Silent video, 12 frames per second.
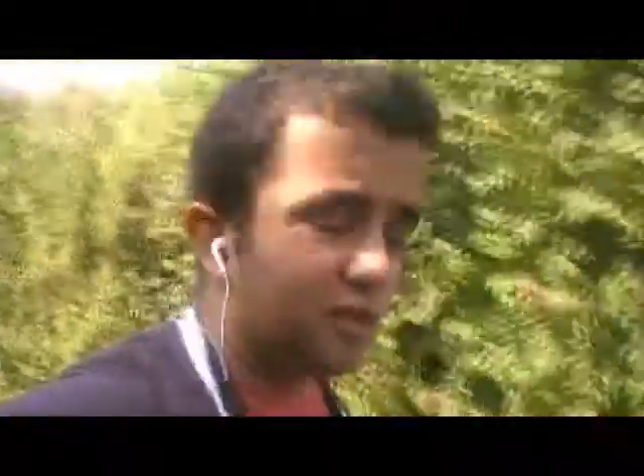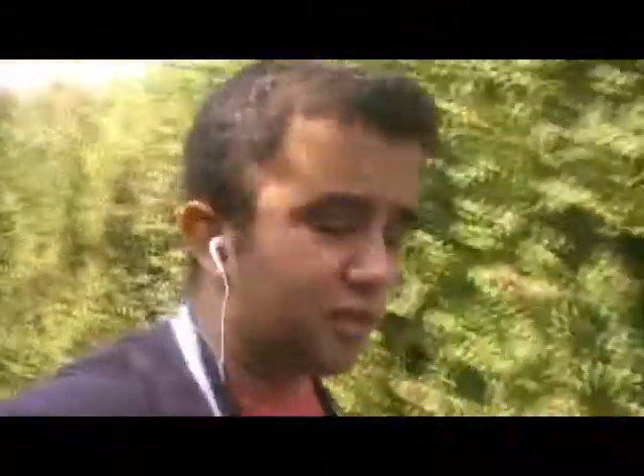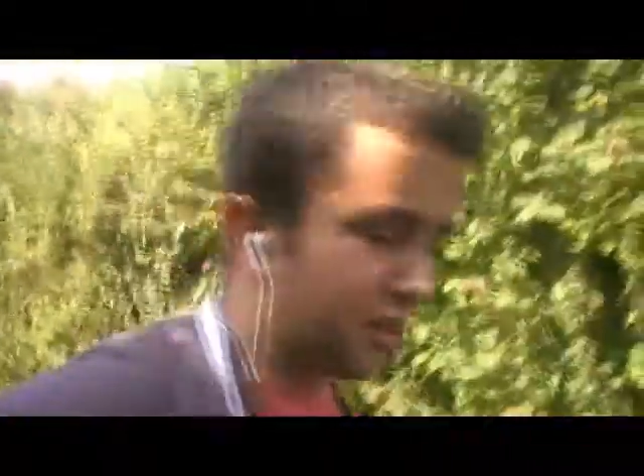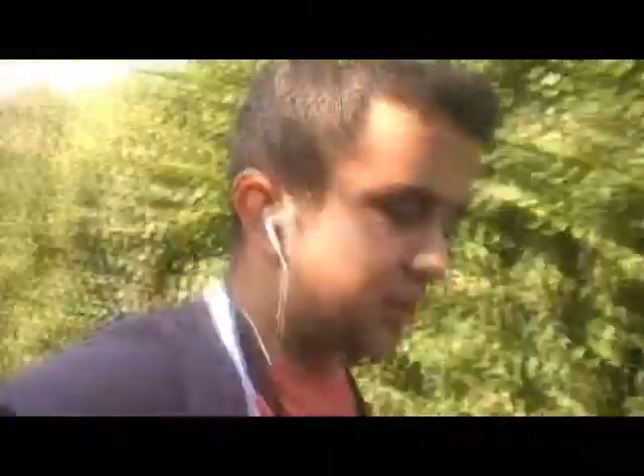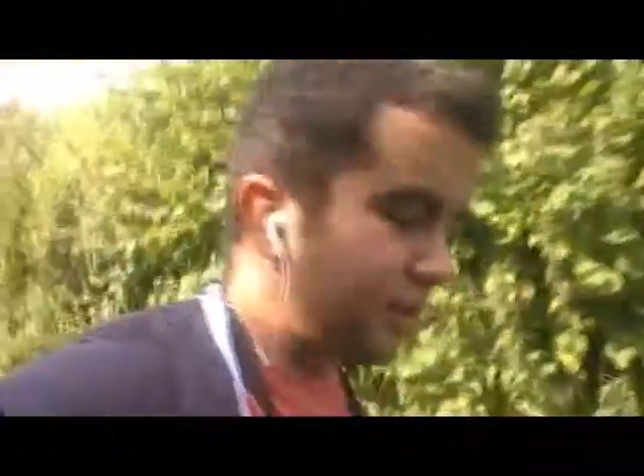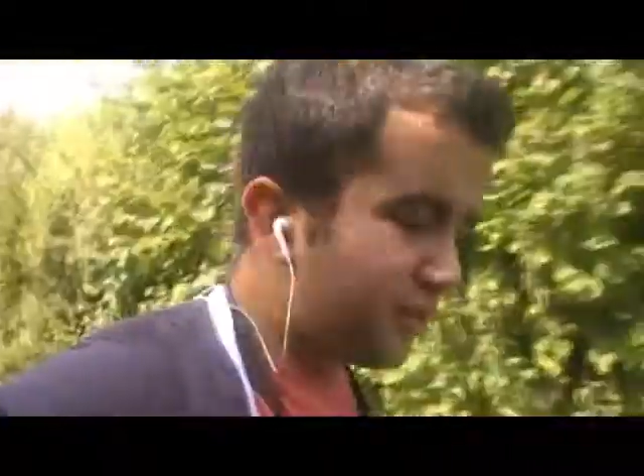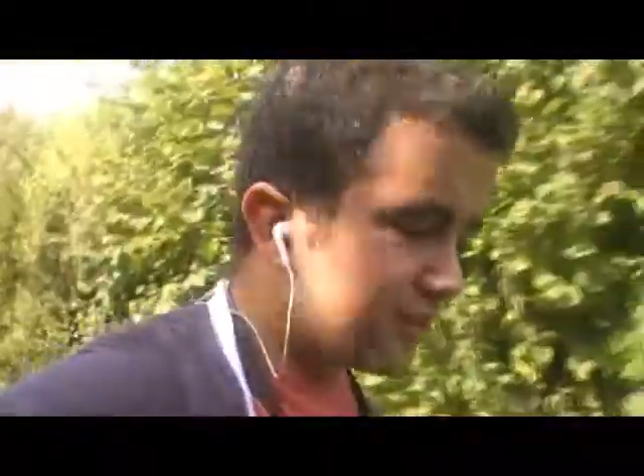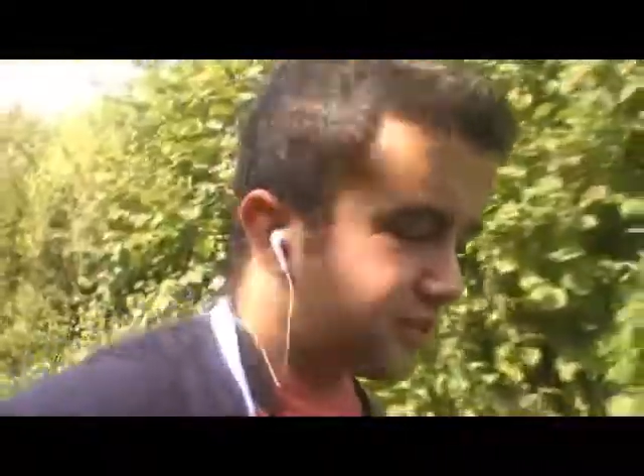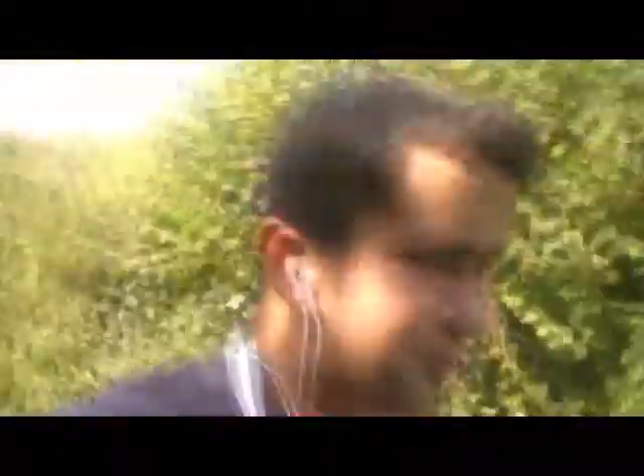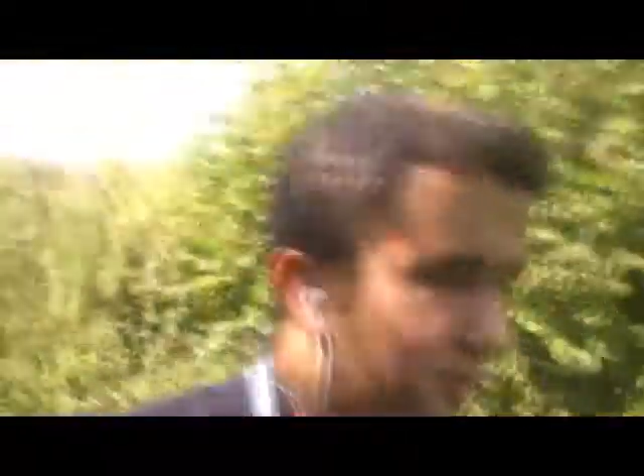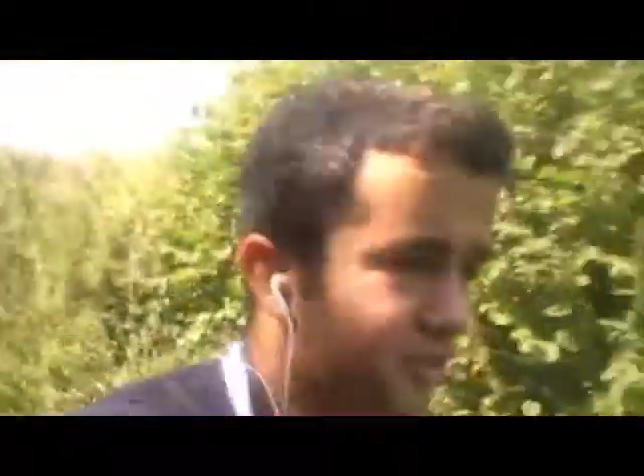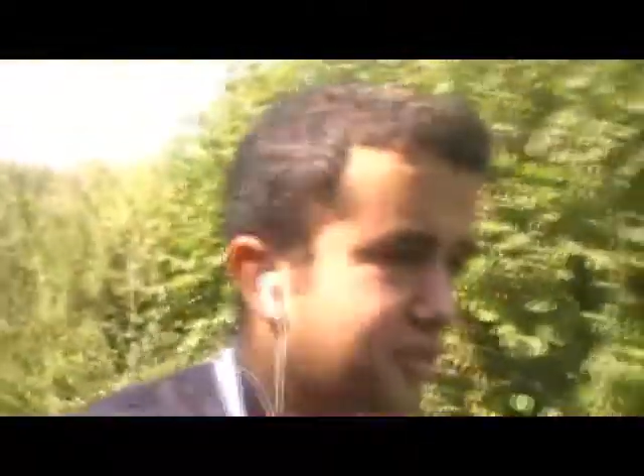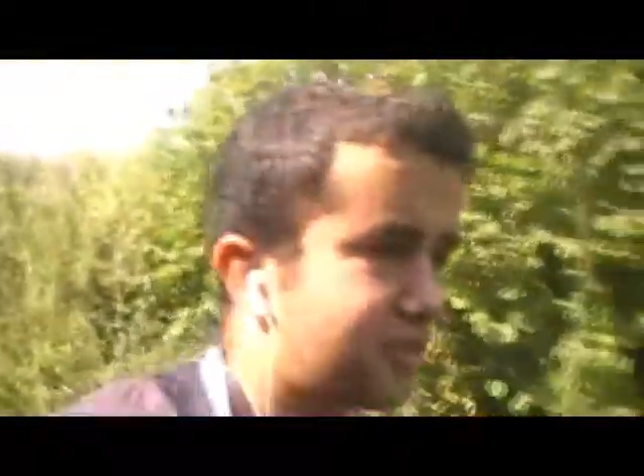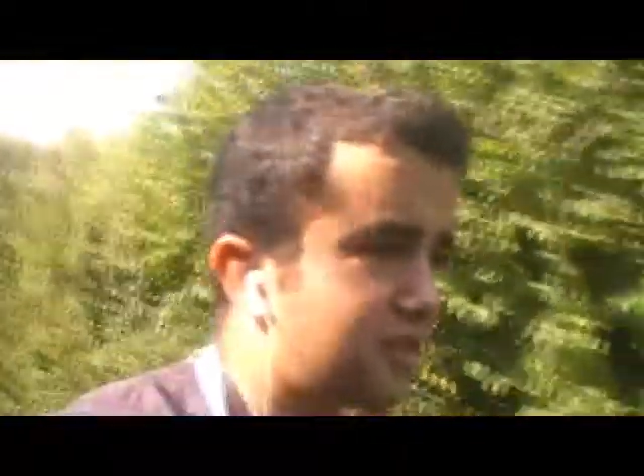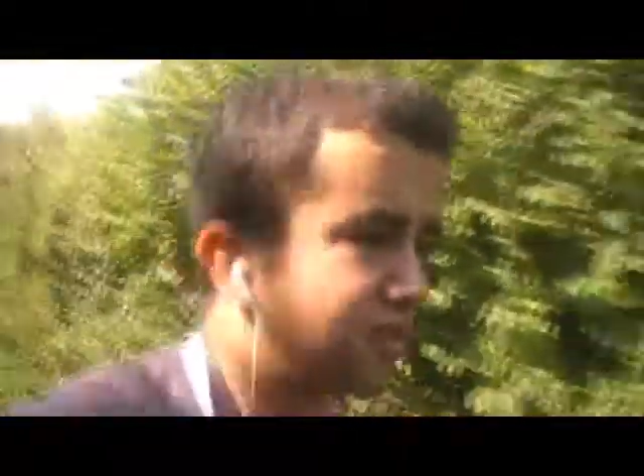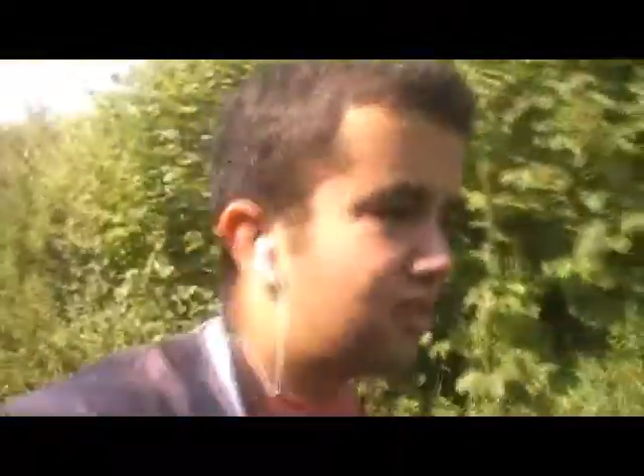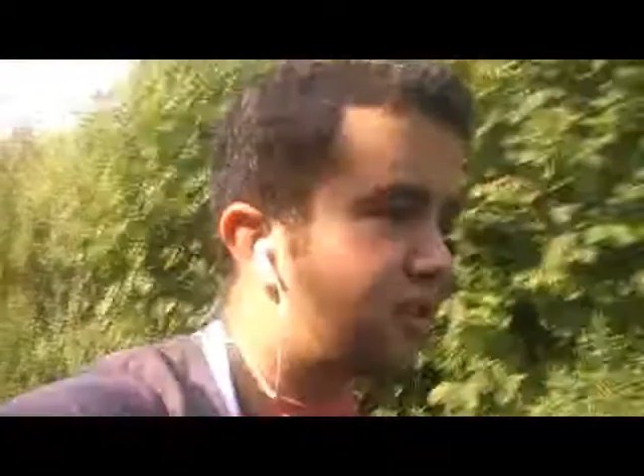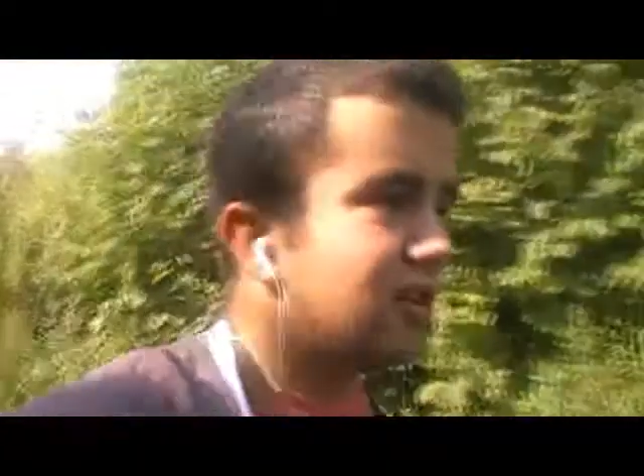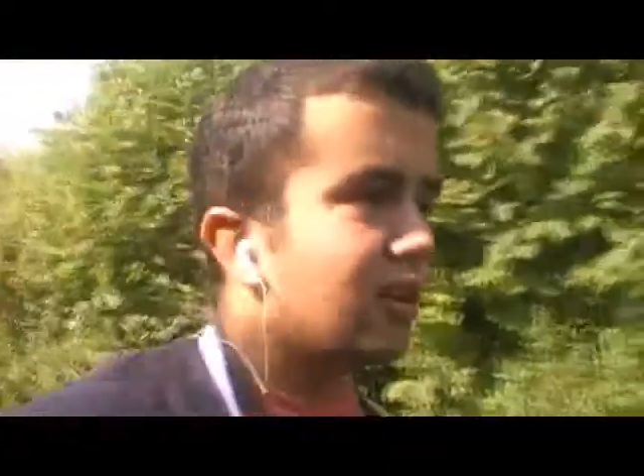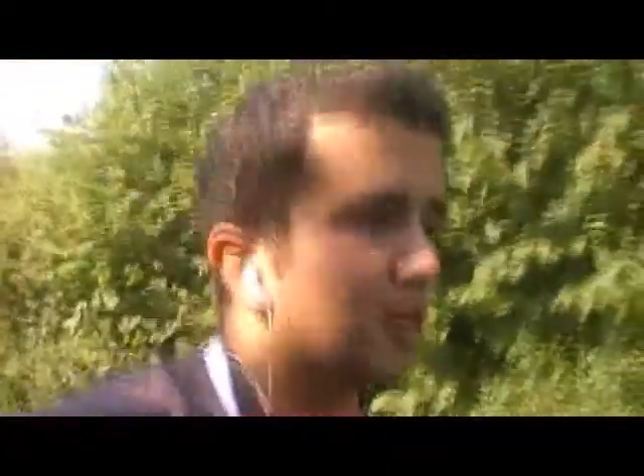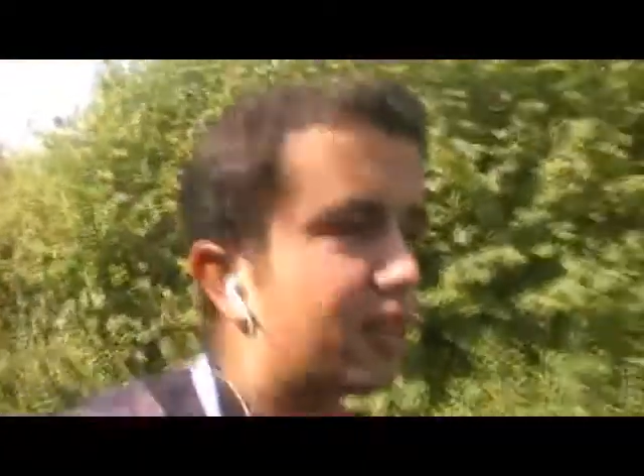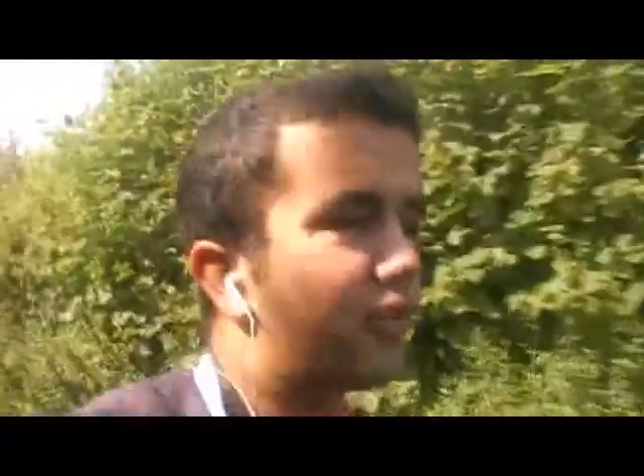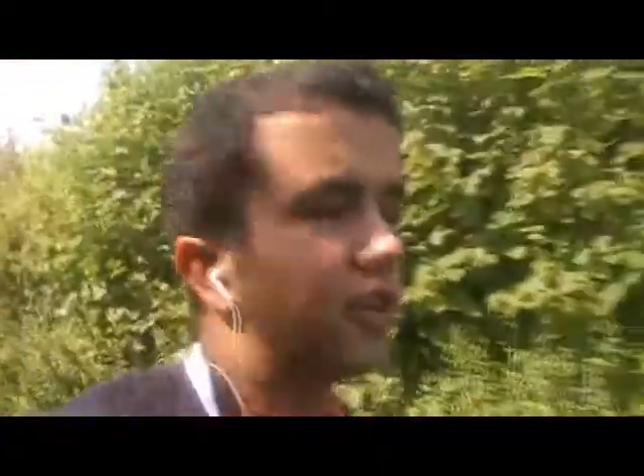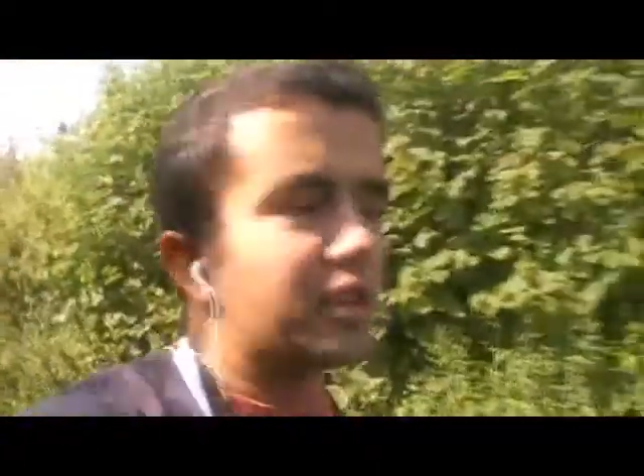You know, it's just.
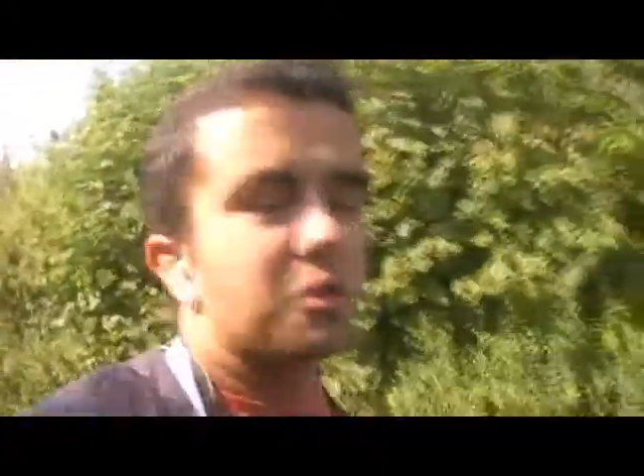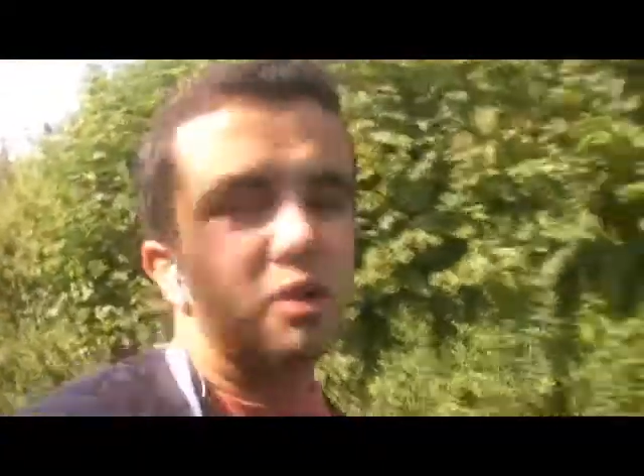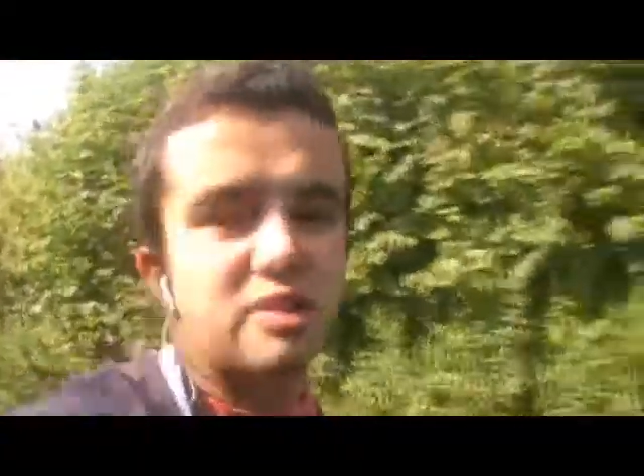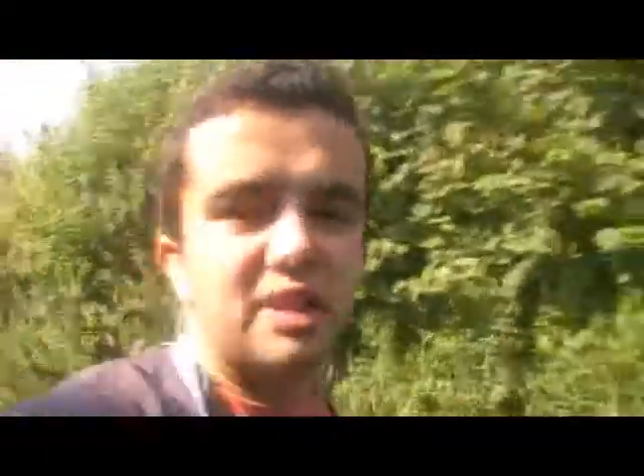And I find that quite